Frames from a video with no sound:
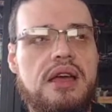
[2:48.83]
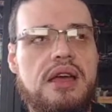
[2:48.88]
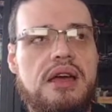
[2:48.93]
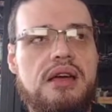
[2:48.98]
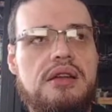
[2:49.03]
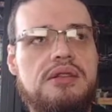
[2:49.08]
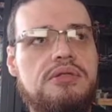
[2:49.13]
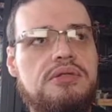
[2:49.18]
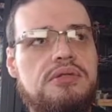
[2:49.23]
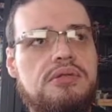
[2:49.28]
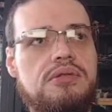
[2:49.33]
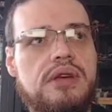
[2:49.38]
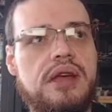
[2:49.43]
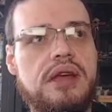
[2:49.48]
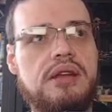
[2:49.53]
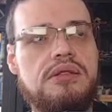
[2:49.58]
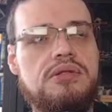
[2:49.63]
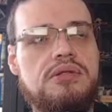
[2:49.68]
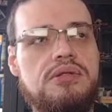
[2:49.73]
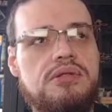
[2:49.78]

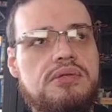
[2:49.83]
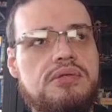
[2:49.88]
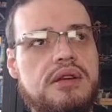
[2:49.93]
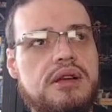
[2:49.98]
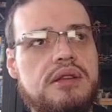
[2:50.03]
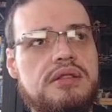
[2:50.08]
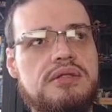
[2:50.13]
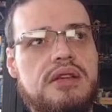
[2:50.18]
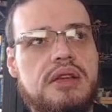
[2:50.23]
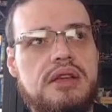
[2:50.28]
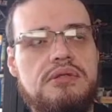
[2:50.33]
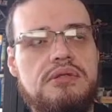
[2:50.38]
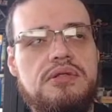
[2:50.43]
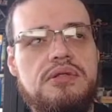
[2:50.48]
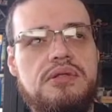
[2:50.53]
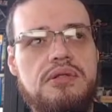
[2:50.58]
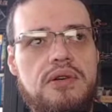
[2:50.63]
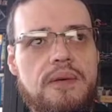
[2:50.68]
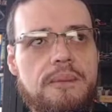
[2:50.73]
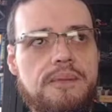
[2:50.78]

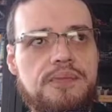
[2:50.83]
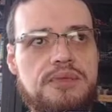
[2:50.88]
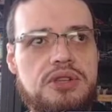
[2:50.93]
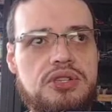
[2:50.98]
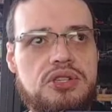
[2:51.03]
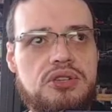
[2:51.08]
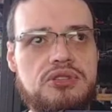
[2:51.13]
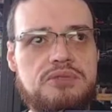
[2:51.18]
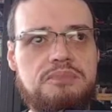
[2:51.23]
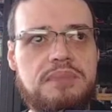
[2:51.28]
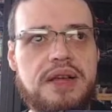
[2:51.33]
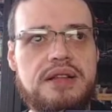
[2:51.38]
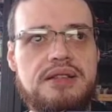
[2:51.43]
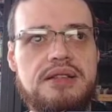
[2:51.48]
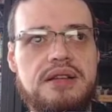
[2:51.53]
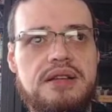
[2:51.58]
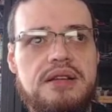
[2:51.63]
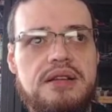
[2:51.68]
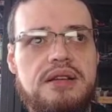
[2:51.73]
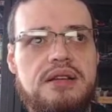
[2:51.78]
Ango
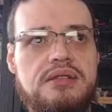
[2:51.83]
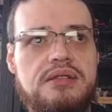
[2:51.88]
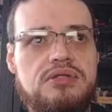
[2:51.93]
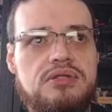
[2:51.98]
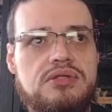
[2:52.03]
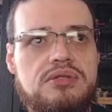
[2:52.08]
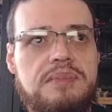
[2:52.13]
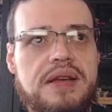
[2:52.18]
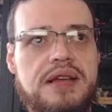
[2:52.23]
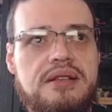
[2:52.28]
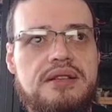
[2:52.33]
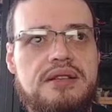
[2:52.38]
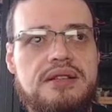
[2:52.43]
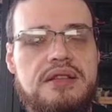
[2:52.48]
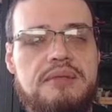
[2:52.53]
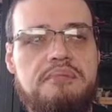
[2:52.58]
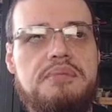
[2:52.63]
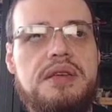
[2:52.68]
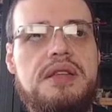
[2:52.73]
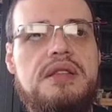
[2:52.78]
suspected
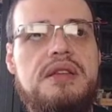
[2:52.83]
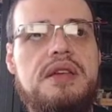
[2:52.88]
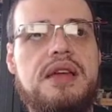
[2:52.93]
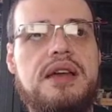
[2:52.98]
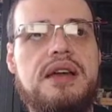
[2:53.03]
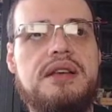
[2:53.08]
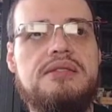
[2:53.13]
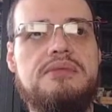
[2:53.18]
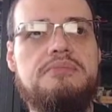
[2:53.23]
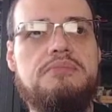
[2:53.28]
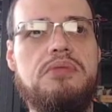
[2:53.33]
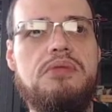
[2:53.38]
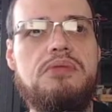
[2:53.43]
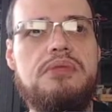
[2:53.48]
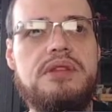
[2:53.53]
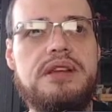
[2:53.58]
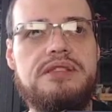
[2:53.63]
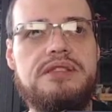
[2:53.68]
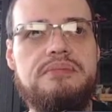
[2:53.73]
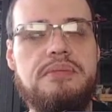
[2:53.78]
the PDX
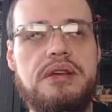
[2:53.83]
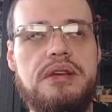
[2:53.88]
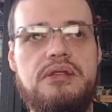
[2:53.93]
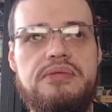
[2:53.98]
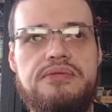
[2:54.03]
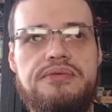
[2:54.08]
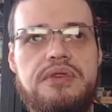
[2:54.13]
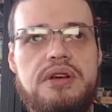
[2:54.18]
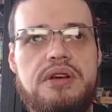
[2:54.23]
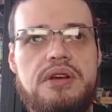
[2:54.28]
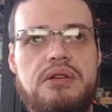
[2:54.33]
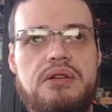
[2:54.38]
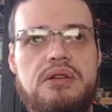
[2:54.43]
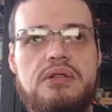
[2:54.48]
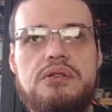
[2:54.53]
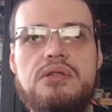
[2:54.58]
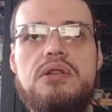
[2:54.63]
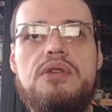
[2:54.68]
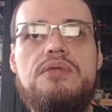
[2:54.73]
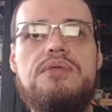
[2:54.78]
protest bail fund
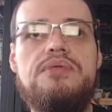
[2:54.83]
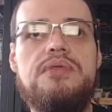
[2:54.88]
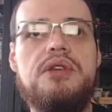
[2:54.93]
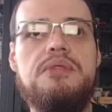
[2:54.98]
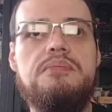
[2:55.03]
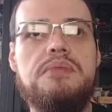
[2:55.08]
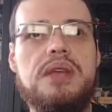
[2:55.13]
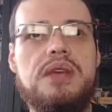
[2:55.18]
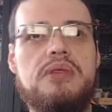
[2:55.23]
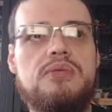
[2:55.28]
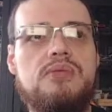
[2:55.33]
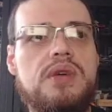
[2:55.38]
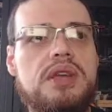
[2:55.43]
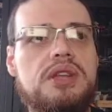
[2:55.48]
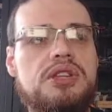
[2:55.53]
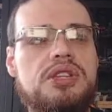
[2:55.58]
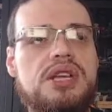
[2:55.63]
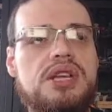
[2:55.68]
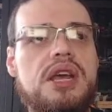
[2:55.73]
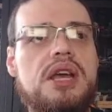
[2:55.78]
on GoFundMe,
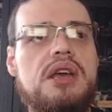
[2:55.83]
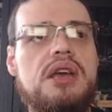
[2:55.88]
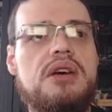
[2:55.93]
which